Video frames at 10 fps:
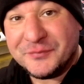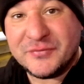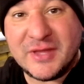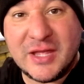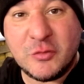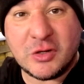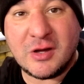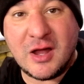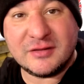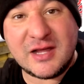they were
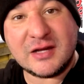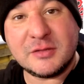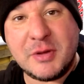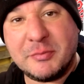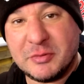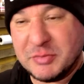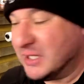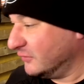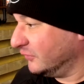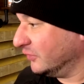Dr. Pepper
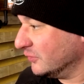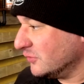beans.